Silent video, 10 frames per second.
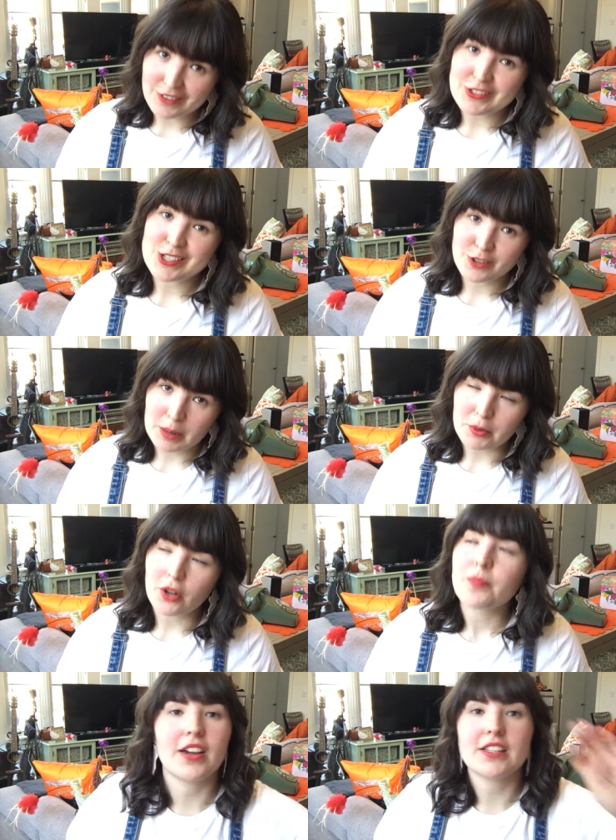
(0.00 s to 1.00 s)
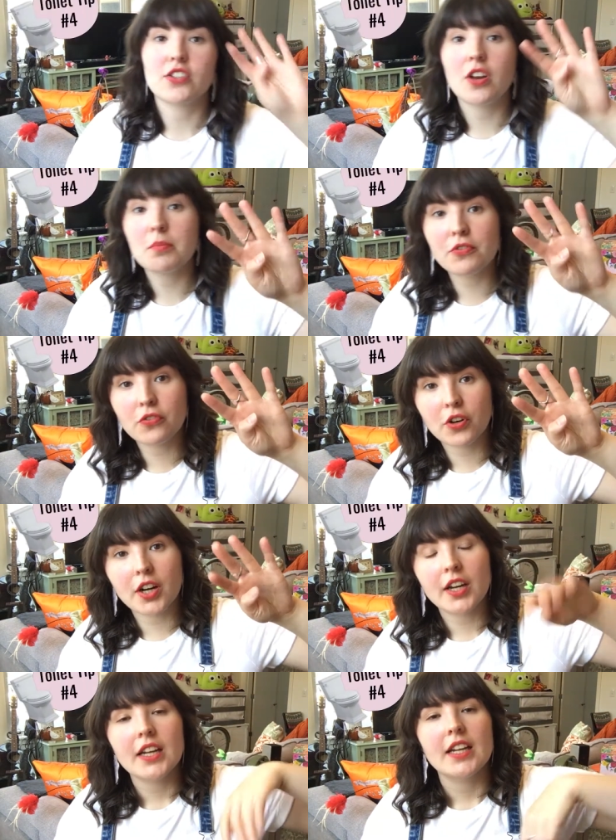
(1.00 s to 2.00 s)
have to scramble. Okay, so number
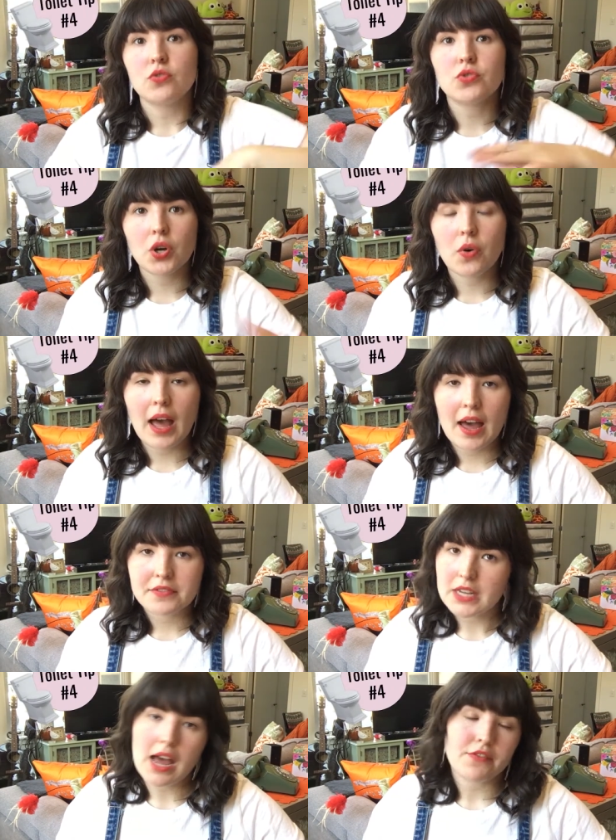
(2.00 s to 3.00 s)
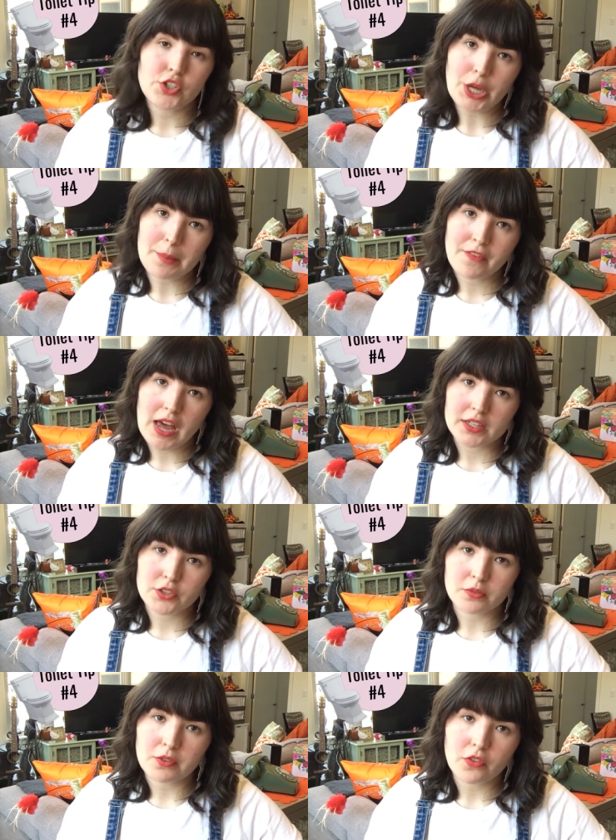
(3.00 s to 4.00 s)
4, you don't have to have a shop vac
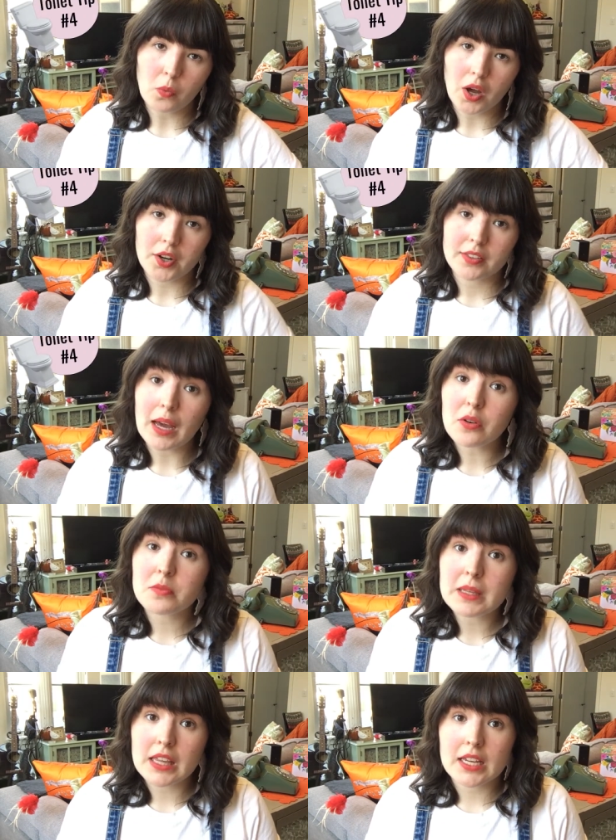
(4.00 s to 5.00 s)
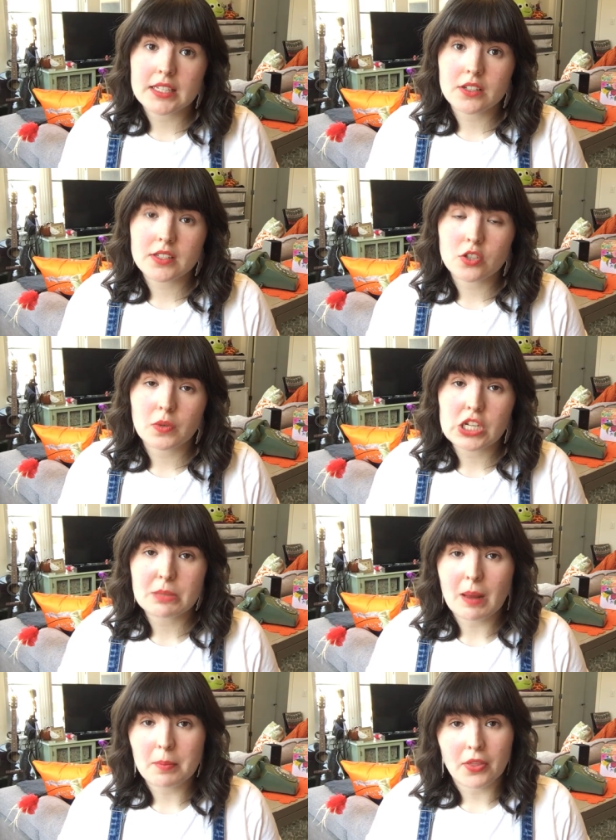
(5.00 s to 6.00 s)
to remove the water. That would be the ideal
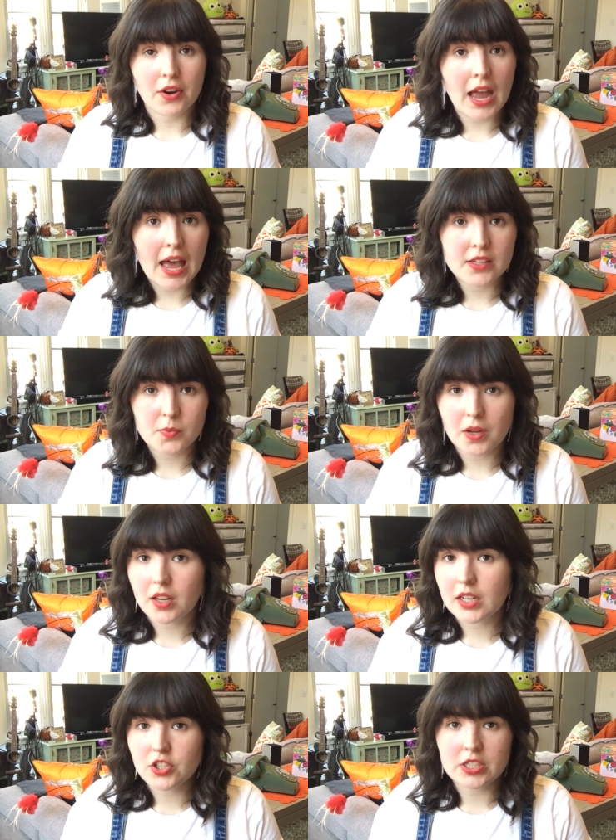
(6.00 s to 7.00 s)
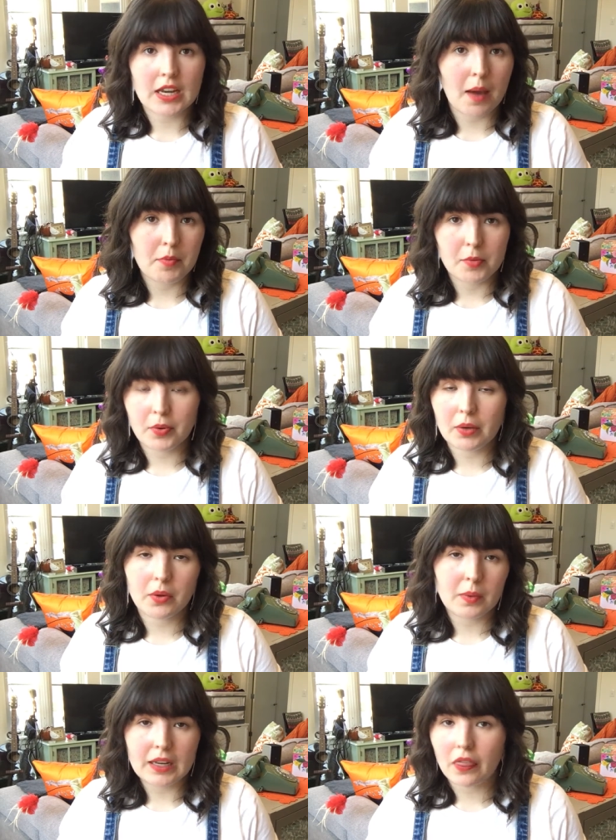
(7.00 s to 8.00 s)
situation. My brother has one. He just didn't happen to bring
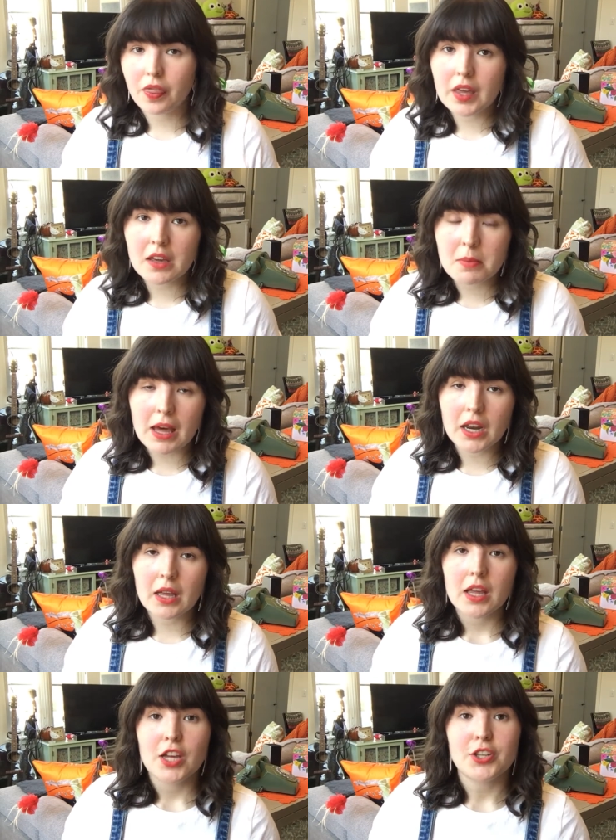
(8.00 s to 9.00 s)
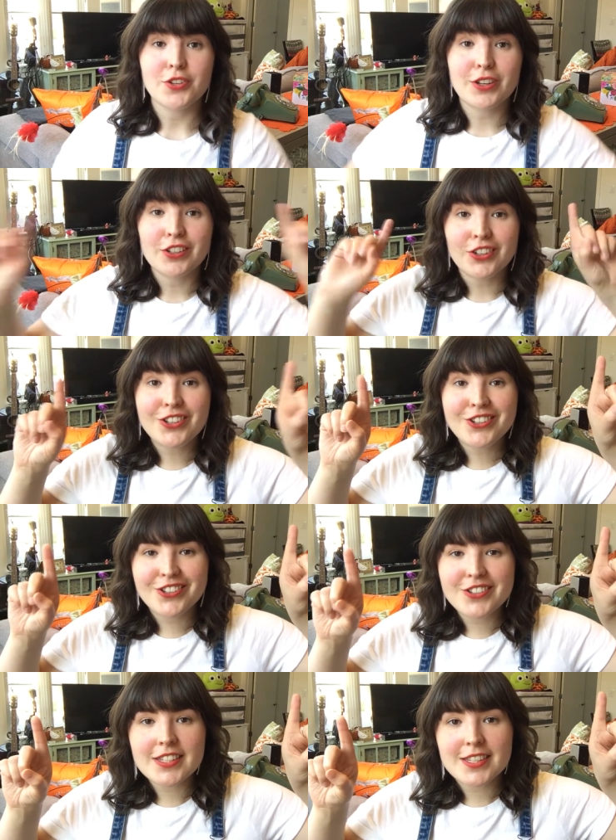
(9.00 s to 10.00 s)
one. We didn't think about it. You can
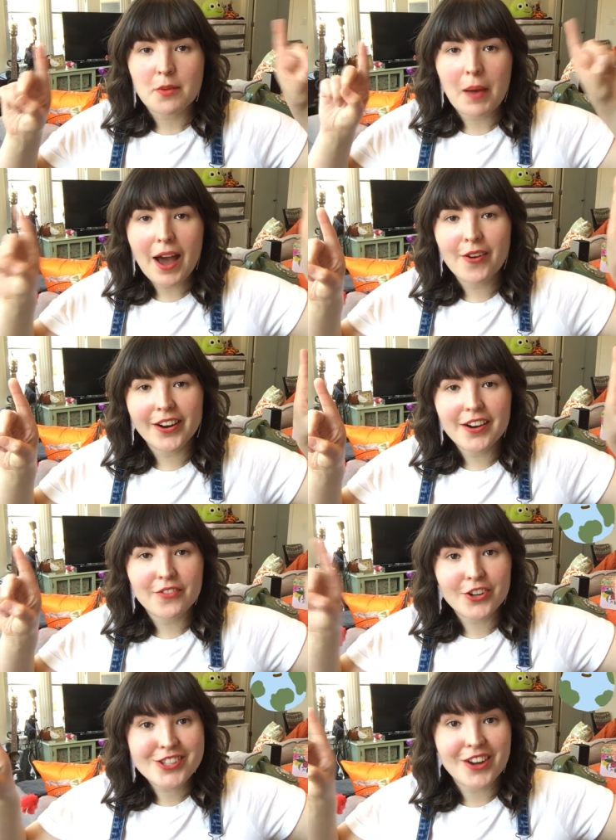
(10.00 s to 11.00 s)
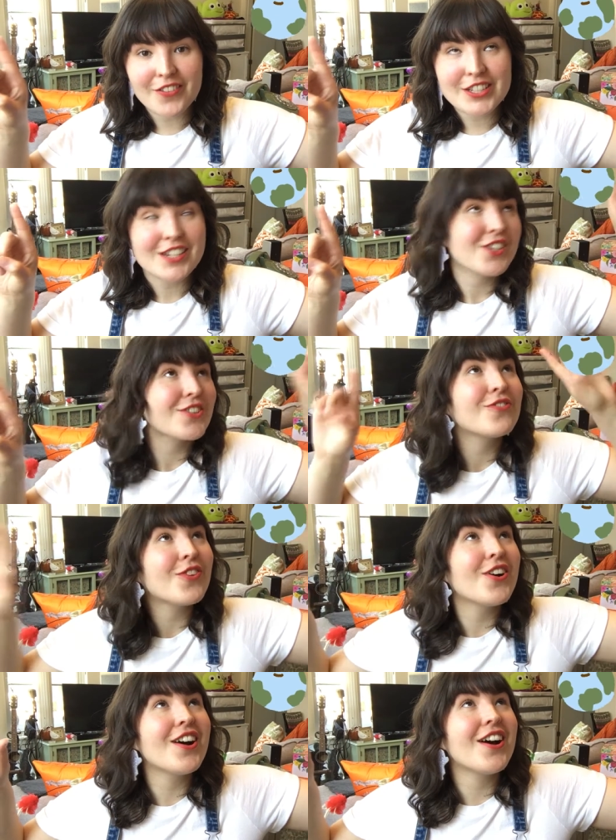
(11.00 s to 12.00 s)
use the power of Earth's gravitational
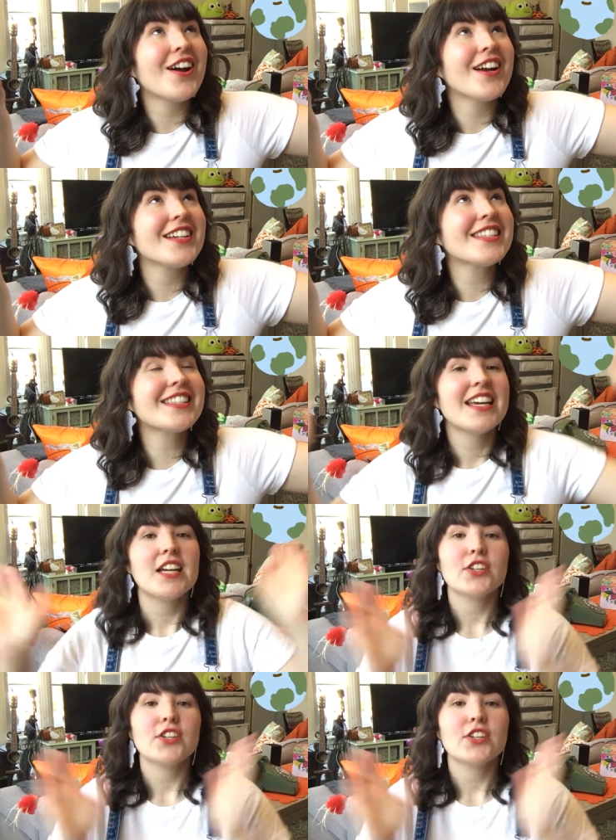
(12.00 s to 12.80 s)
force